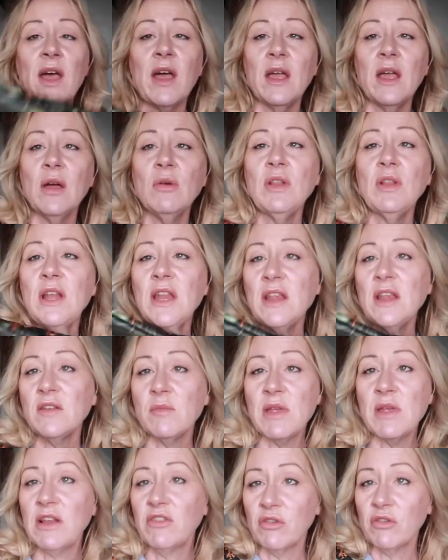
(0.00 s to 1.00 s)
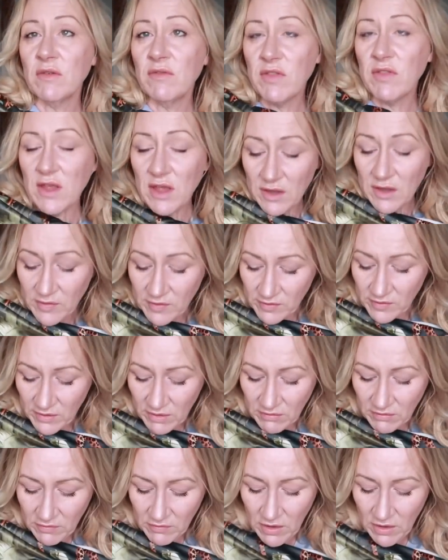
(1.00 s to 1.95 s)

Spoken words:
I only need a metre of this,